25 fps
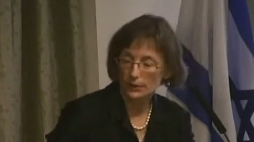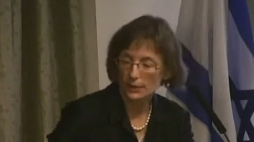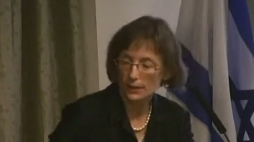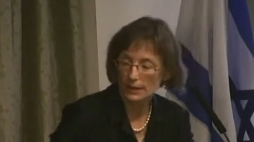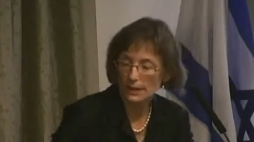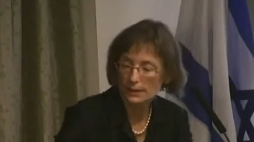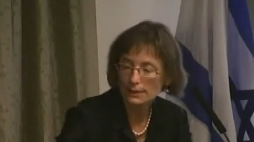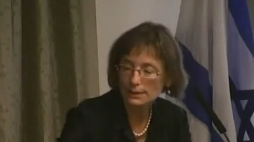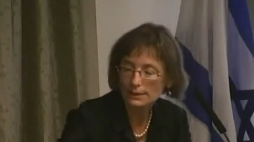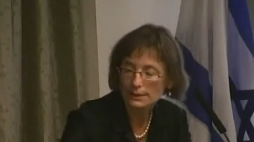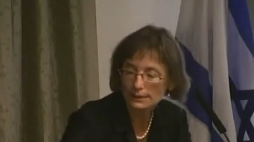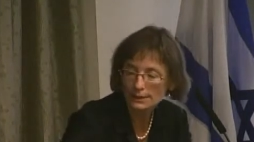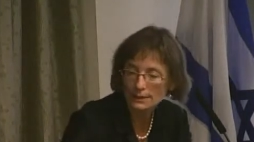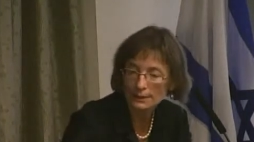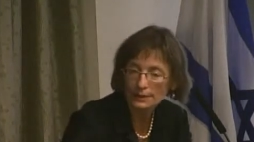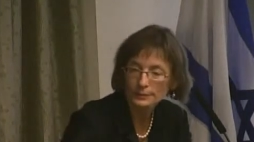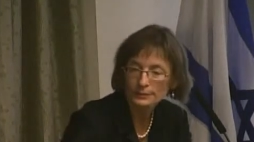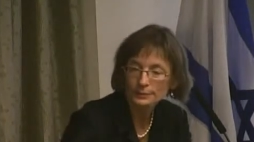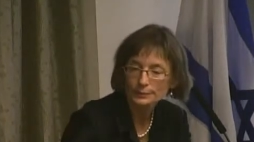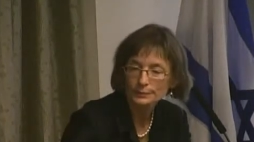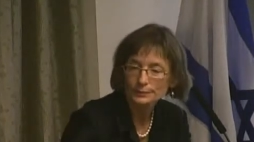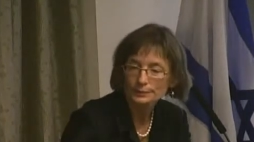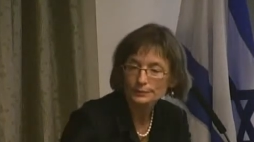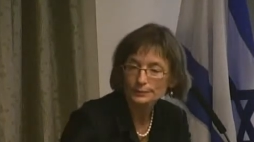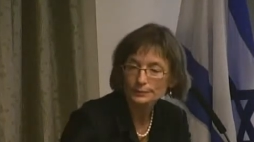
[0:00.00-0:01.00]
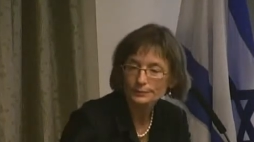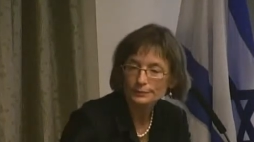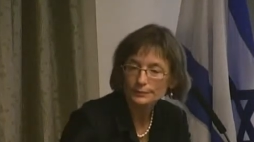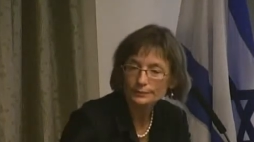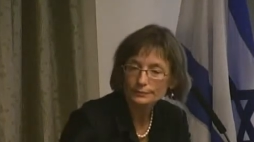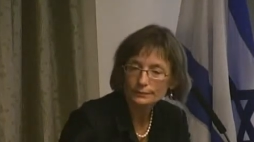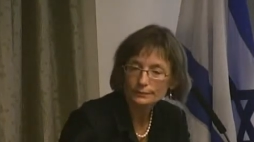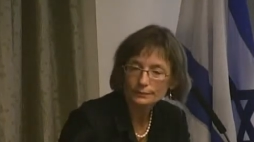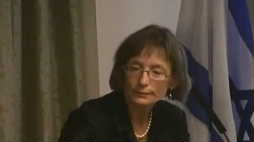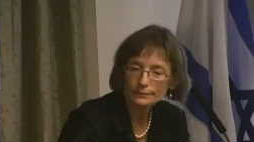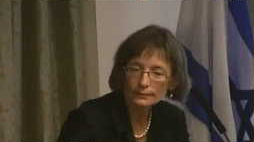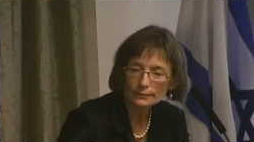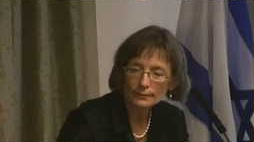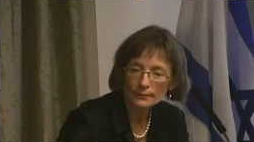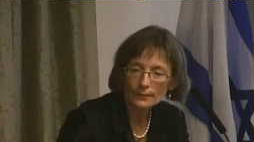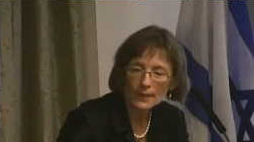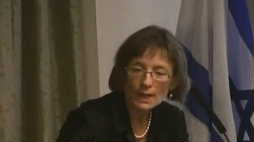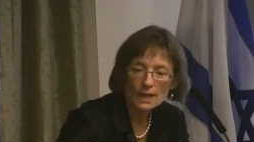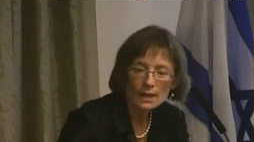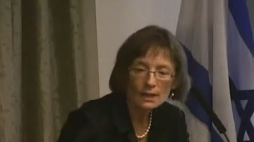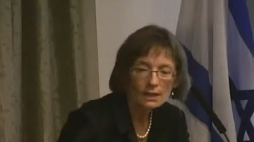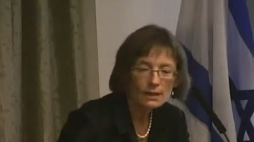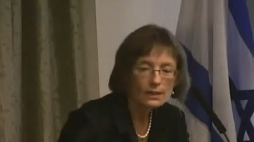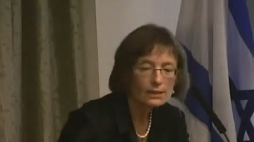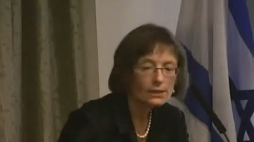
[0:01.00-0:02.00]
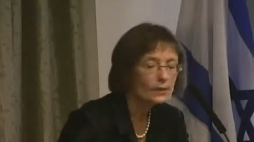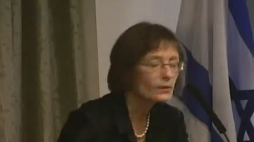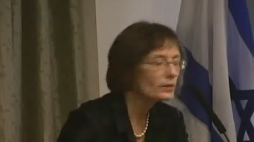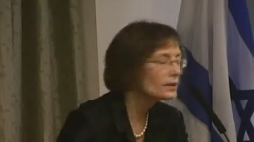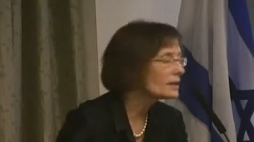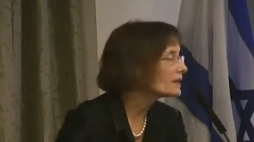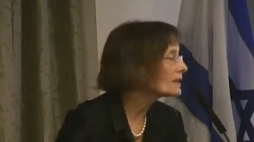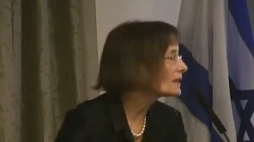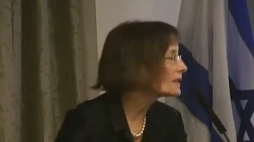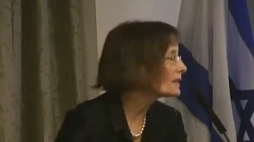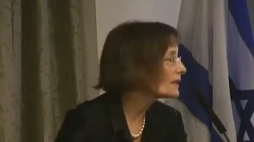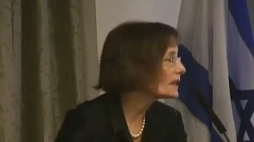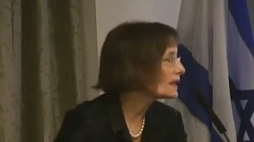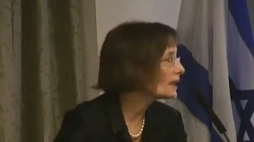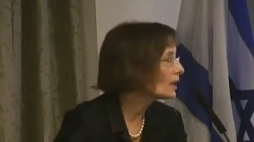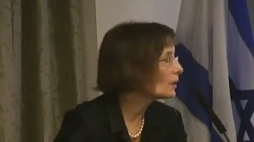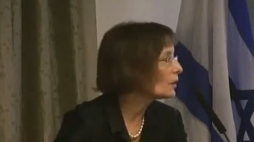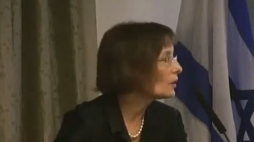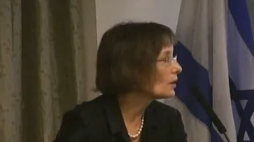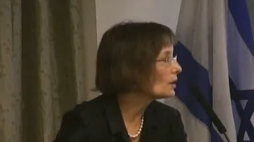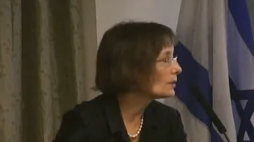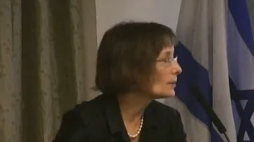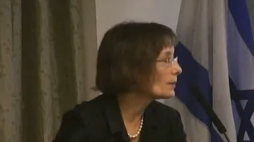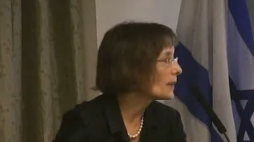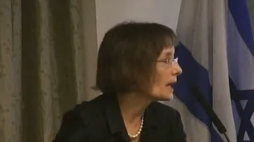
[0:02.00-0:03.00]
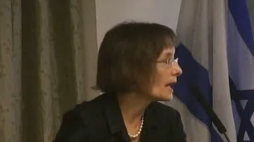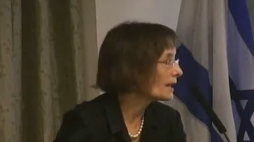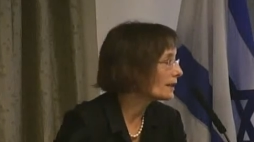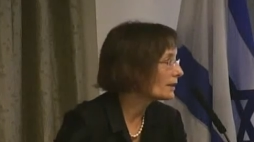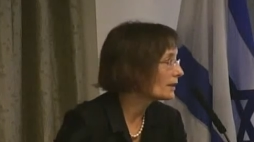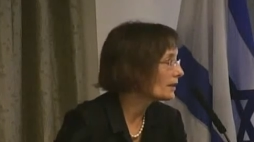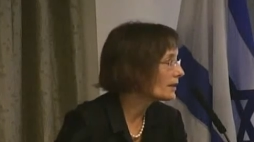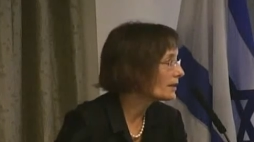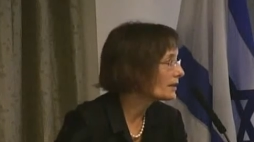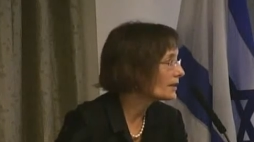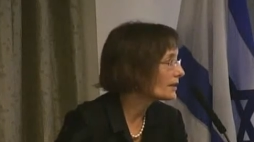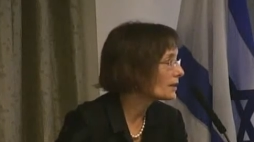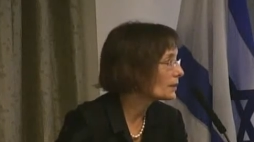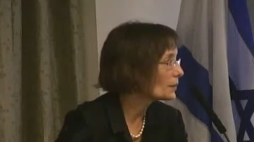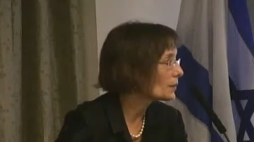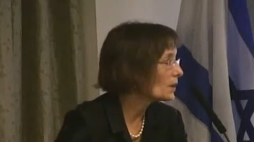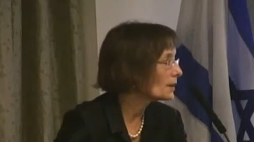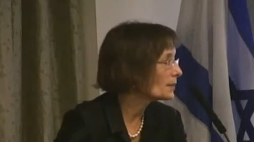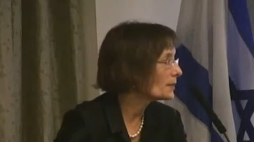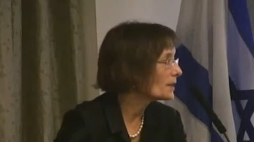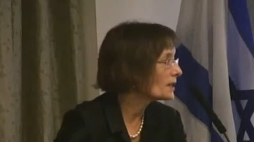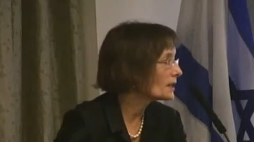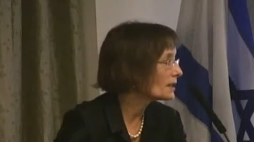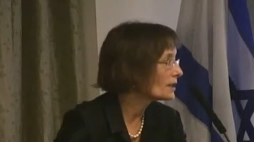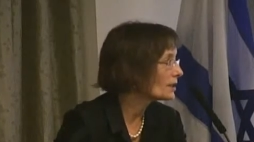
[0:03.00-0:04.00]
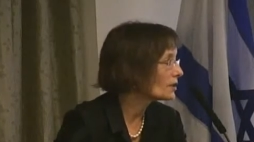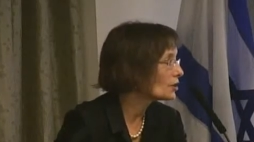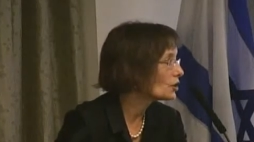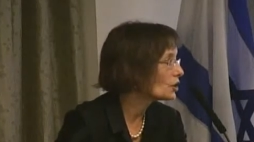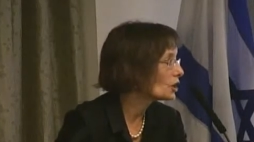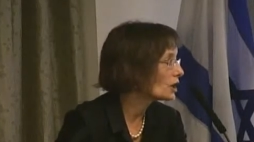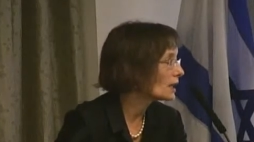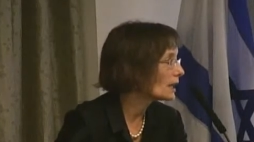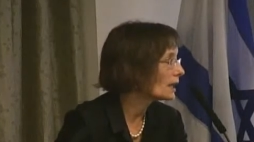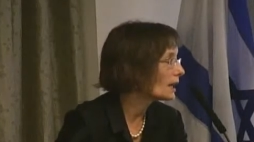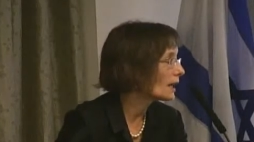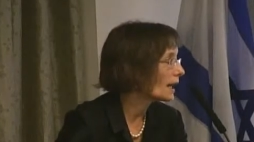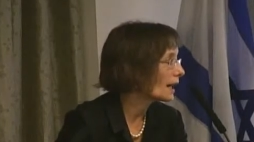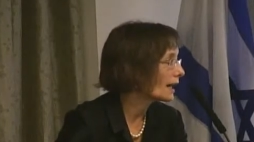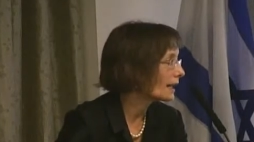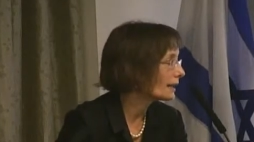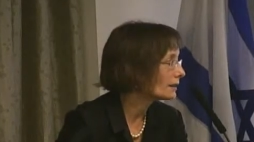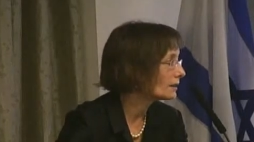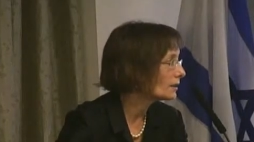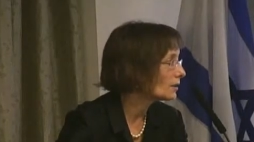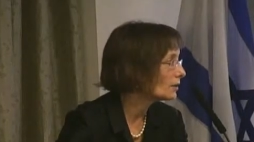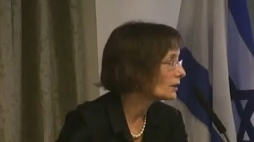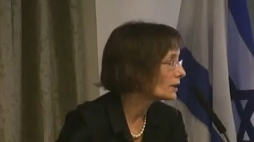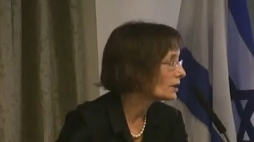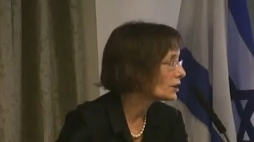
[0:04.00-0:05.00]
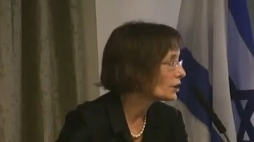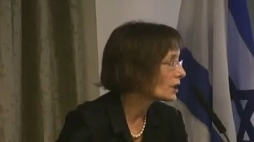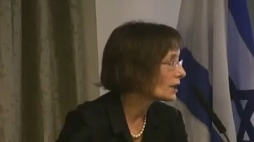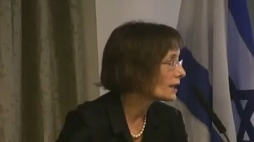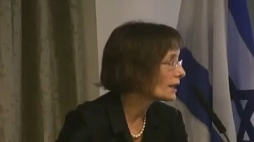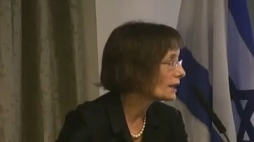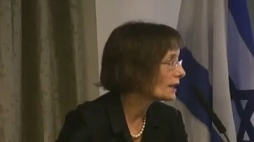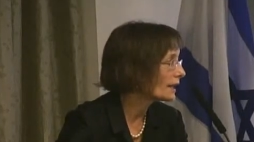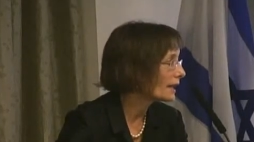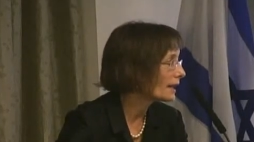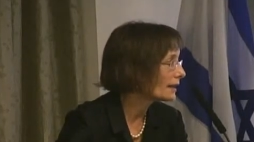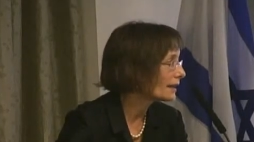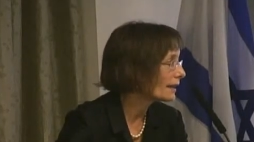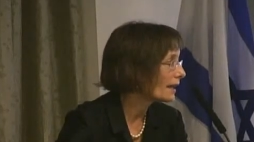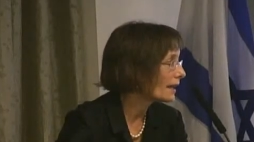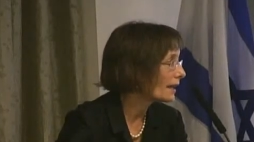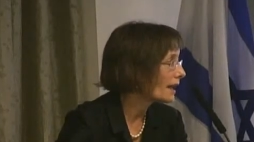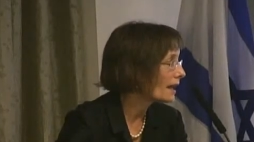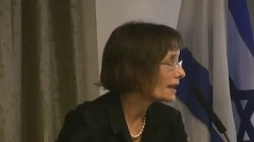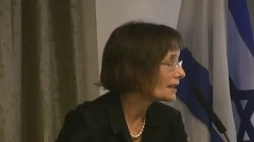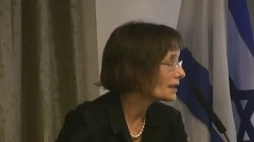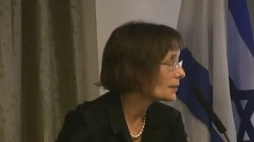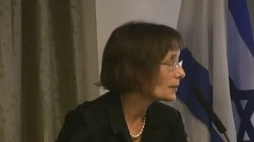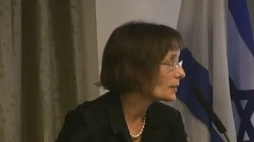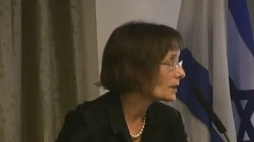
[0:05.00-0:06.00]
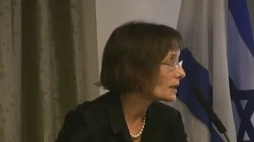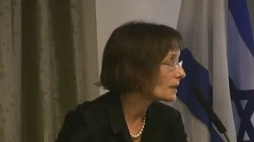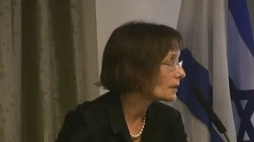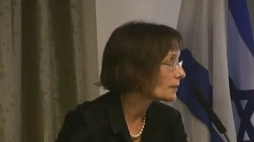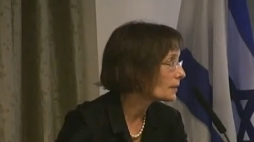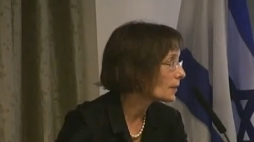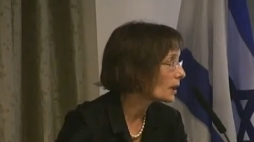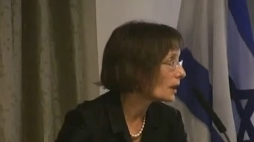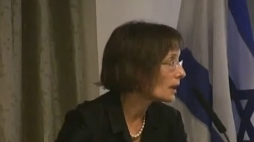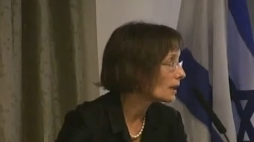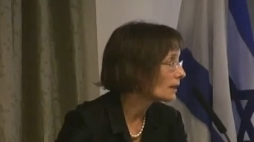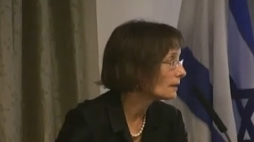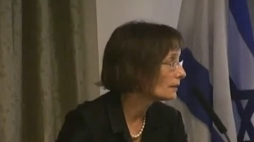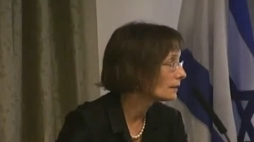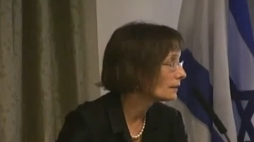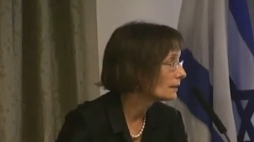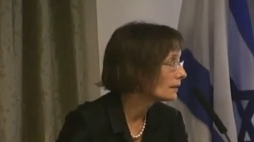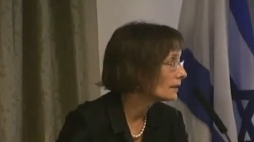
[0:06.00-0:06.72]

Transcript: needs. So this is the old model. This is what Mrs. G got, only she didn't get the hospice part.